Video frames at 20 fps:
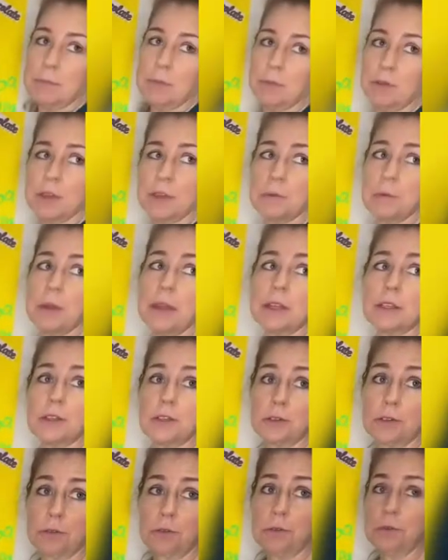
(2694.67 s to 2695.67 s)
Loompas. Milky Way,
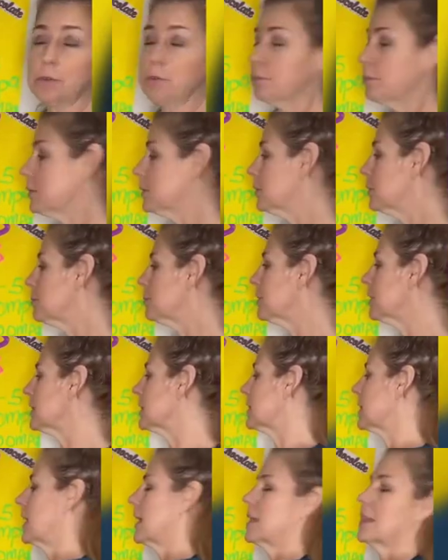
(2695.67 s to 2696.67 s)
two Oompa
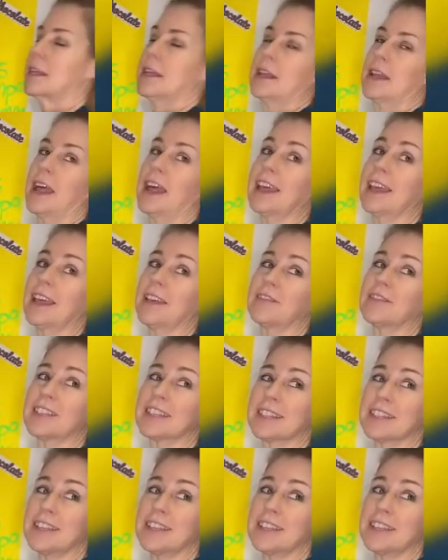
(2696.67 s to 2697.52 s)
Loompas. And then I gave